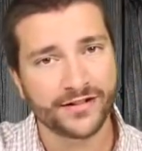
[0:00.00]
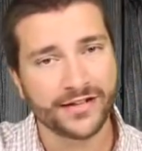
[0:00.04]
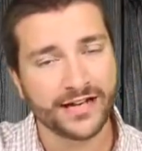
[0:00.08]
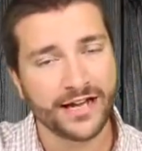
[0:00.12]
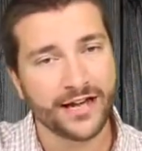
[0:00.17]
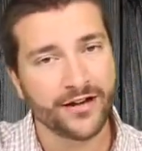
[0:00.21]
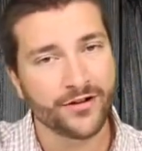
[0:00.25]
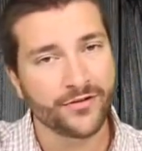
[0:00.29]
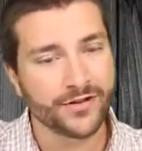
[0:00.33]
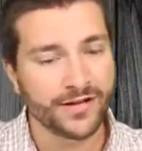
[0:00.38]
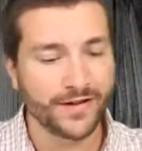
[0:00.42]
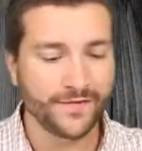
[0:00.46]

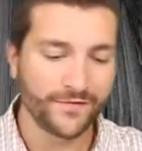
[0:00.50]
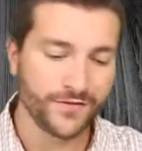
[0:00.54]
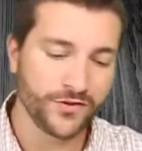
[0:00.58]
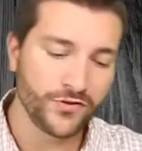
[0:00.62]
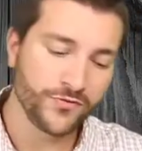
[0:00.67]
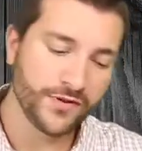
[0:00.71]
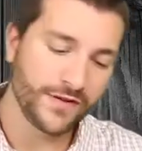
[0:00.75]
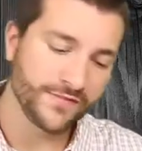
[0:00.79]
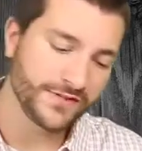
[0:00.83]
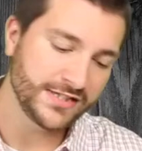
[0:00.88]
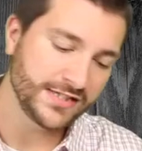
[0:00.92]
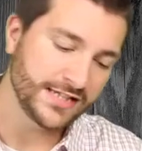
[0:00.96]
Now, if
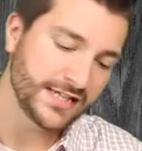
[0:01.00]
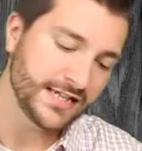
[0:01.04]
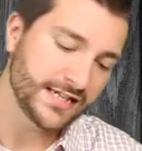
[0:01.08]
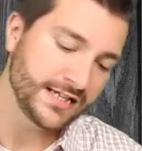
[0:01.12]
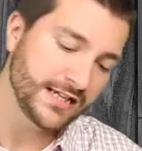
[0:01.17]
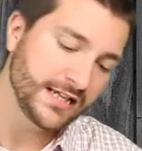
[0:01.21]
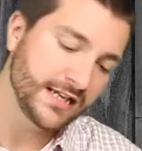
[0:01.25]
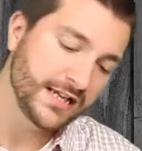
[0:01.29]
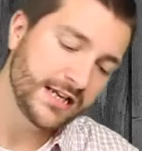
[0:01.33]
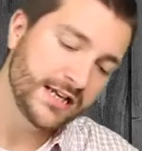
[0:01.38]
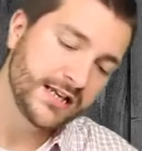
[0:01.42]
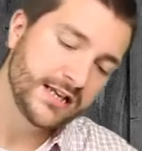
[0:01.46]
you have
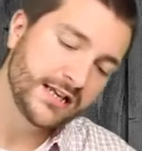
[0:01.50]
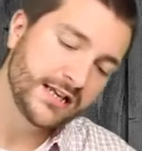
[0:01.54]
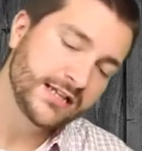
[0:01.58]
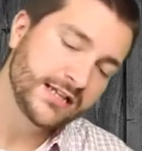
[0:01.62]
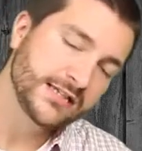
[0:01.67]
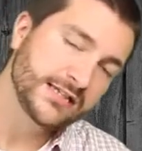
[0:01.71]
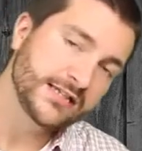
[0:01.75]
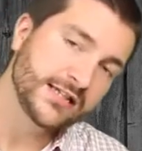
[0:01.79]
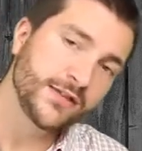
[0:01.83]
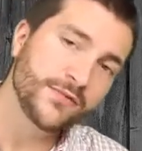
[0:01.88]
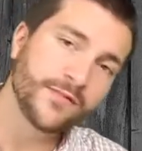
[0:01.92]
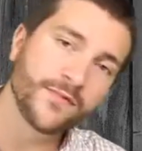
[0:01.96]
seen
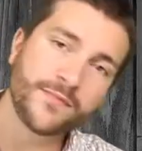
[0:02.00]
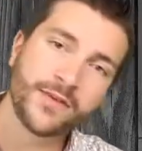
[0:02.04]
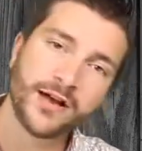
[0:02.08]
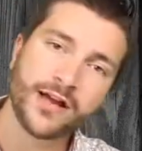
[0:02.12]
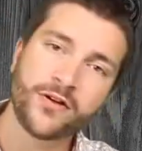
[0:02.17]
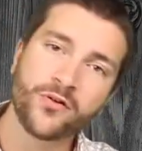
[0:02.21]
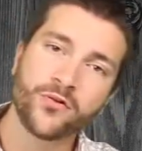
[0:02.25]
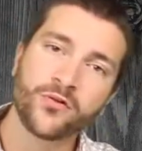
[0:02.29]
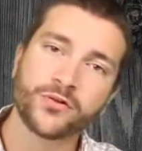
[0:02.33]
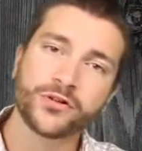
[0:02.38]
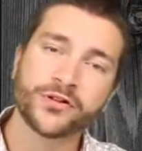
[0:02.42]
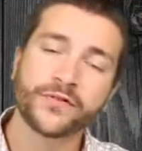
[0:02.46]
some of
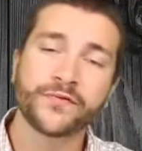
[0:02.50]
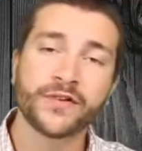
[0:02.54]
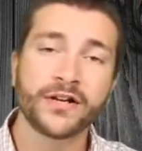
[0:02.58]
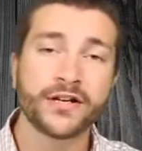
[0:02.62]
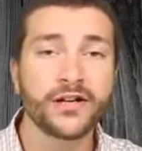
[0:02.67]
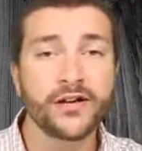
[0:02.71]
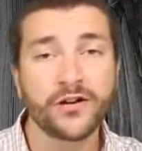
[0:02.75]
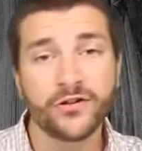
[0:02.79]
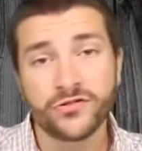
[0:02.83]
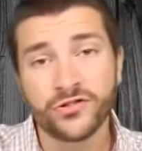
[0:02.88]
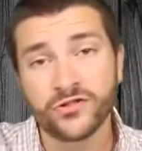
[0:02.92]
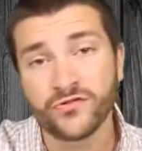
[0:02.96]
my older
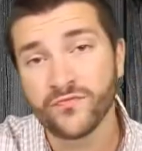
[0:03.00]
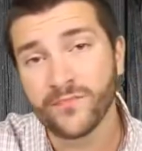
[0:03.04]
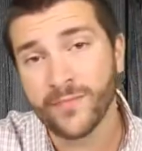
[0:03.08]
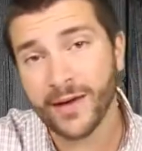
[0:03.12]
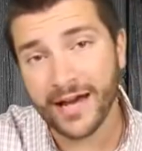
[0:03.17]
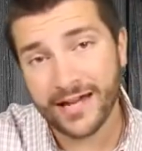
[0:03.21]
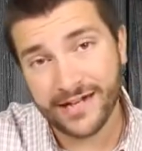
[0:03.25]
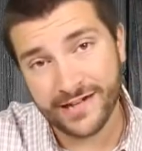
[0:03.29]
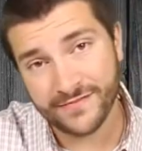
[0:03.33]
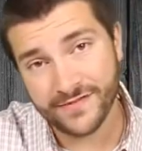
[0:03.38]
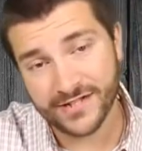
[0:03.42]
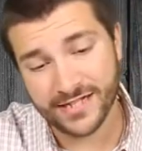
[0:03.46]
videos, you
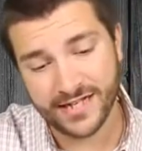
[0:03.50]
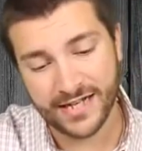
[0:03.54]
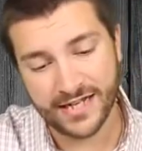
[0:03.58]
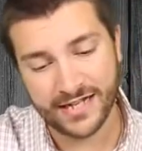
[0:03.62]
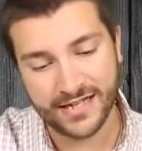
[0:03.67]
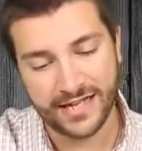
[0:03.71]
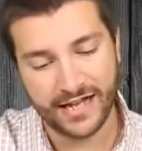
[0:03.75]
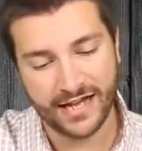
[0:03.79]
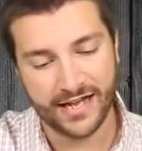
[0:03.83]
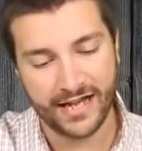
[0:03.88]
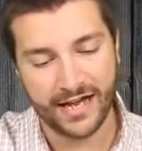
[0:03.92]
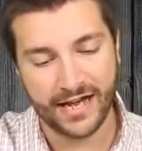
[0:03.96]
might have
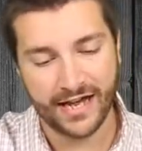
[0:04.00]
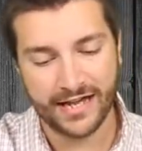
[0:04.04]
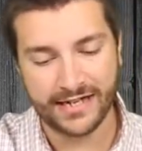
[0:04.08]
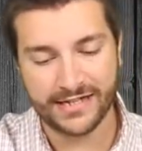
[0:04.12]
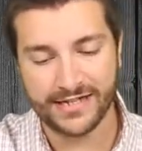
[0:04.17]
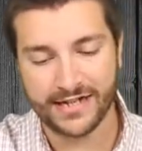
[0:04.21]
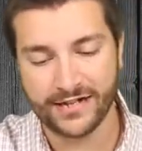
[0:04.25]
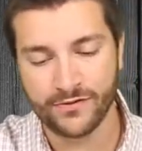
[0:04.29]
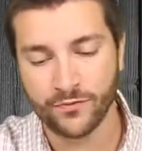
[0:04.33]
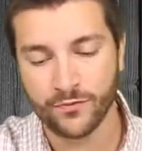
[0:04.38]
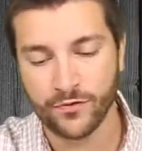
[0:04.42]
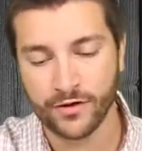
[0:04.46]
seen that I
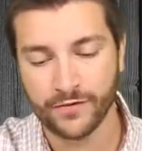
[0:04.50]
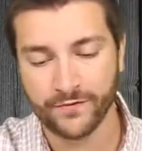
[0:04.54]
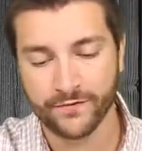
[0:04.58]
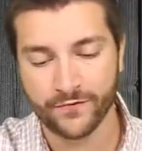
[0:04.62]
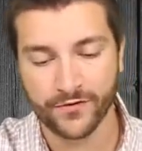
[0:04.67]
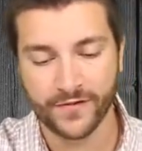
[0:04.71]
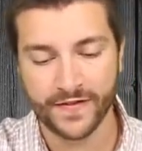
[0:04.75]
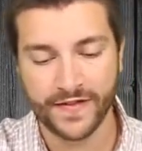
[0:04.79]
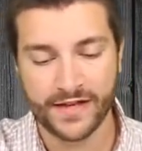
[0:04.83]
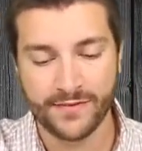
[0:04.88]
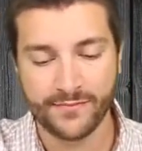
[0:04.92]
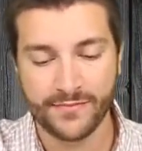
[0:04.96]
did one
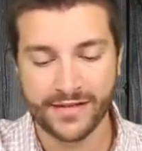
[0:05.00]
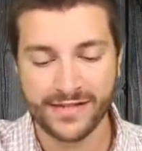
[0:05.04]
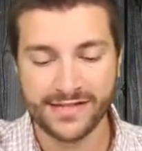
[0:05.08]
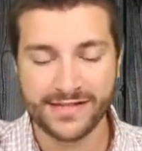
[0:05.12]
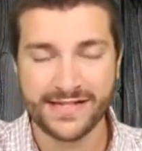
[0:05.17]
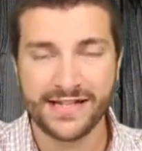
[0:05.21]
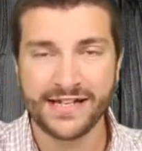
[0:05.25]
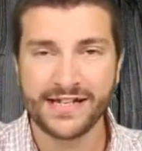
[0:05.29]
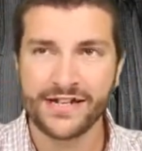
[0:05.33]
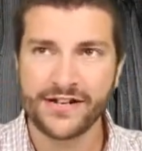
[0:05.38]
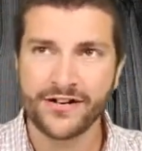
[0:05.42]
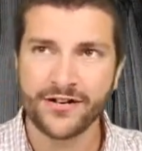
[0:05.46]
for the
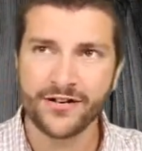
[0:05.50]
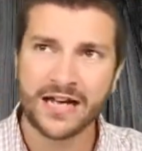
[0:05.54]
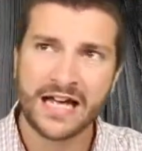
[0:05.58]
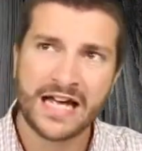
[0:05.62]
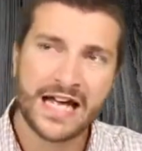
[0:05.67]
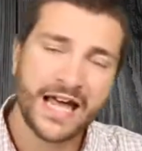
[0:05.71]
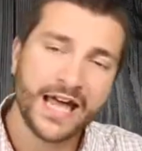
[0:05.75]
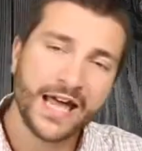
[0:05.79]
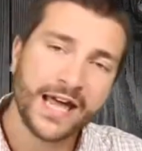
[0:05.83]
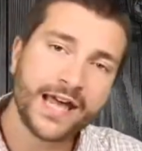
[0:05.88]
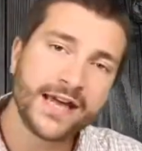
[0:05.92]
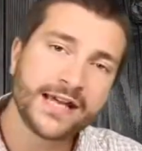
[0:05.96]
Mixcder
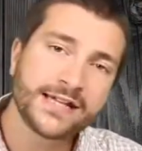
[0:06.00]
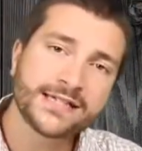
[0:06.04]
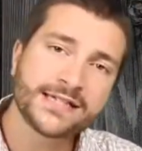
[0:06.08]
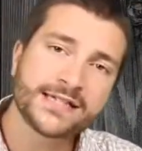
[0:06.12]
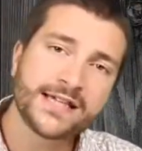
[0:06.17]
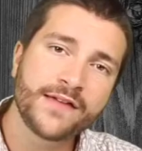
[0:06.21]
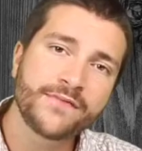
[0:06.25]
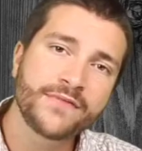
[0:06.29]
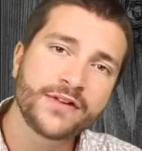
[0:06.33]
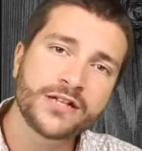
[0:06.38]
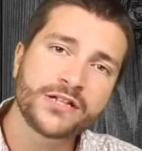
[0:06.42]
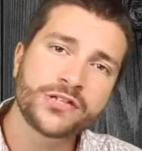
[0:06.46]

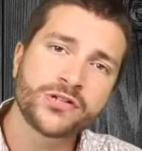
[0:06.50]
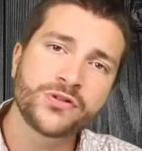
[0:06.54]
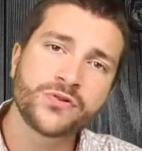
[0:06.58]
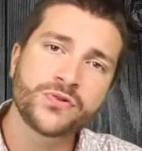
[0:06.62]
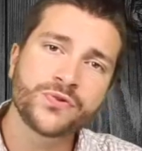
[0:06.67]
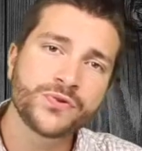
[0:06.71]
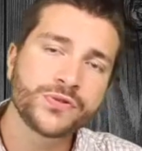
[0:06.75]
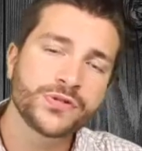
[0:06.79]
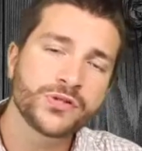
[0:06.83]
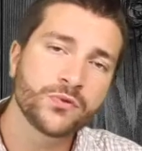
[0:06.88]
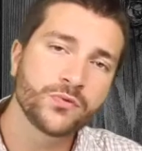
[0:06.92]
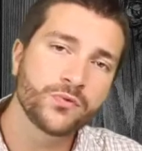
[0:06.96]

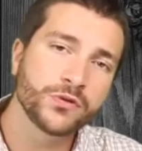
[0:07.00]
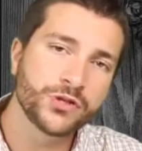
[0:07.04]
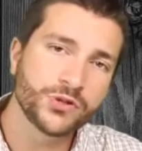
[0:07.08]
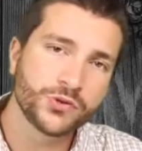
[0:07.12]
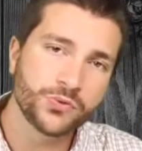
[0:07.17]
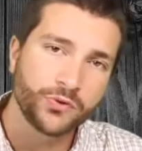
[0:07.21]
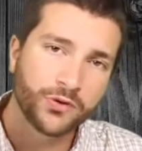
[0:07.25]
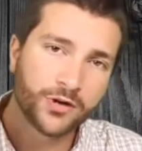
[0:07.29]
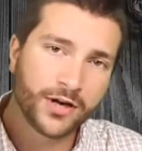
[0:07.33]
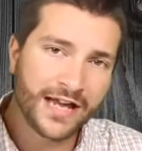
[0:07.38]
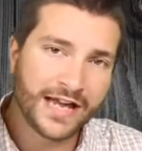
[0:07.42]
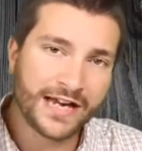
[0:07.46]
872s,
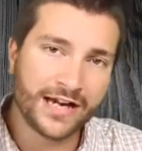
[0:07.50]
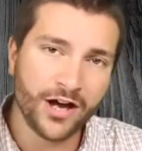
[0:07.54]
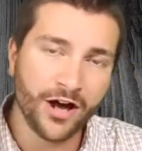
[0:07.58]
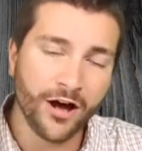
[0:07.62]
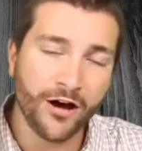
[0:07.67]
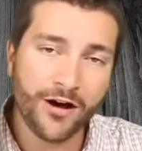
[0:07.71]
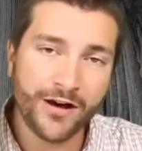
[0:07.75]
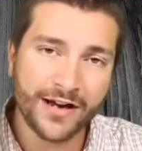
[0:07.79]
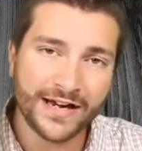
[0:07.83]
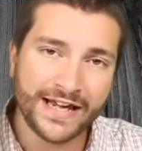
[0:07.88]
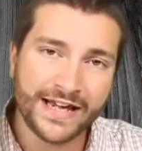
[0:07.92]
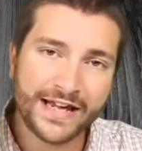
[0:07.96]
which were an
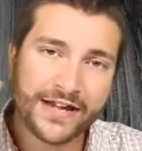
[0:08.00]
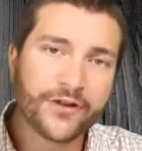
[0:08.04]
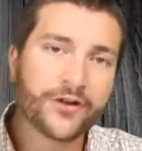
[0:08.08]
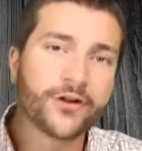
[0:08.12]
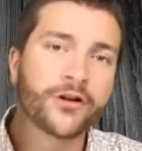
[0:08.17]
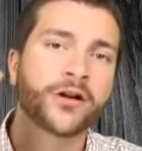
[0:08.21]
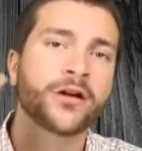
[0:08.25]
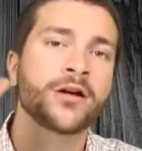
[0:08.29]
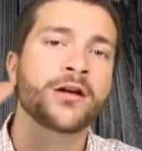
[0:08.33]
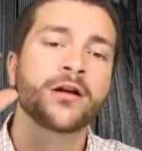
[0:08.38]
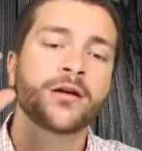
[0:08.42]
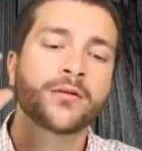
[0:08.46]

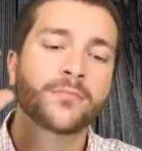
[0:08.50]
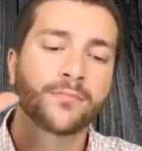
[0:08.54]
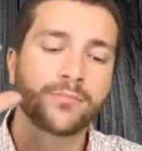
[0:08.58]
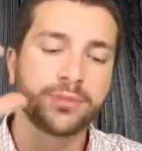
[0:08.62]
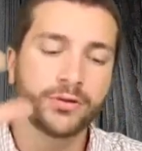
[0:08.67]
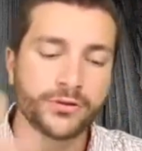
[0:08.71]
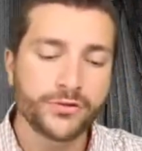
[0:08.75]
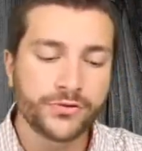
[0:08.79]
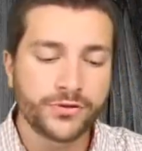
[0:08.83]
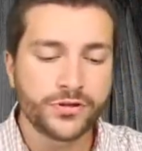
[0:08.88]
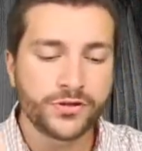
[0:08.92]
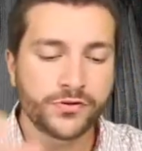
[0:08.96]
on-ear
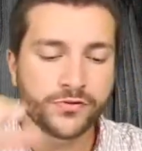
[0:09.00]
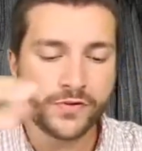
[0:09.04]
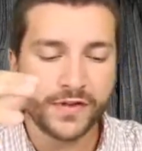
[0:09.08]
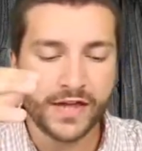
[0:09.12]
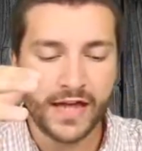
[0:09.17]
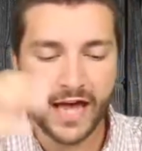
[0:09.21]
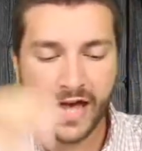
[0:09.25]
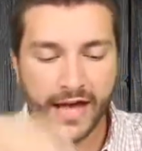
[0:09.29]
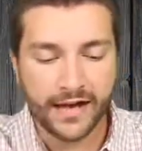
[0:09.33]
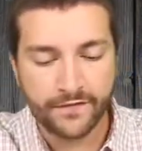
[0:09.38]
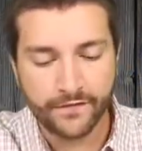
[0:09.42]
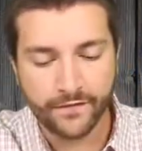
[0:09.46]
Bluetooth
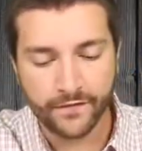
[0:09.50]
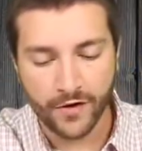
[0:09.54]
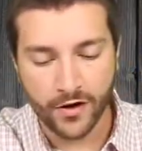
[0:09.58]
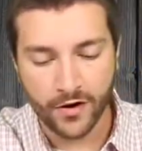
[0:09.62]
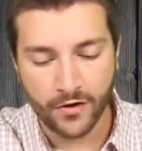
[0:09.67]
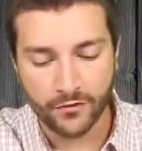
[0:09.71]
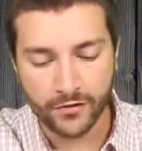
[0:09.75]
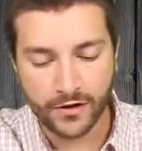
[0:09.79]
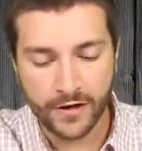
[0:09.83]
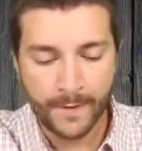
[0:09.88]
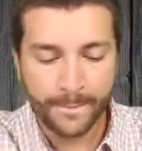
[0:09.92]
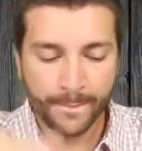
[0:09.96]

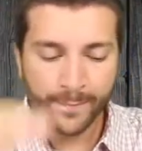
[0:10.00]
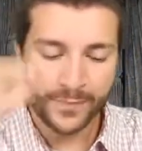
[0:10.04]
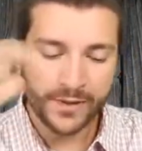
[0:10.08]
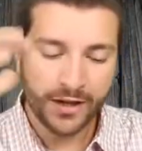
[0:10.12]
headphone.